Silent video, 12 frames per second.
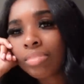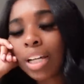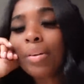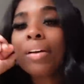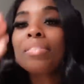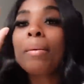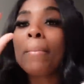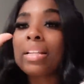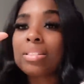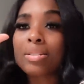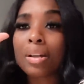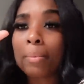I don't have the
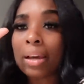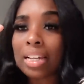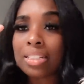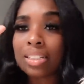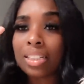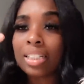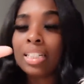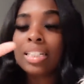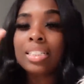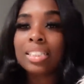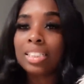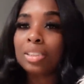mental capacity
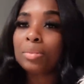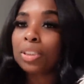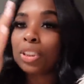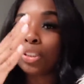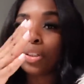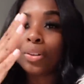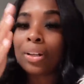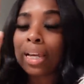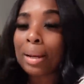to deal with y'all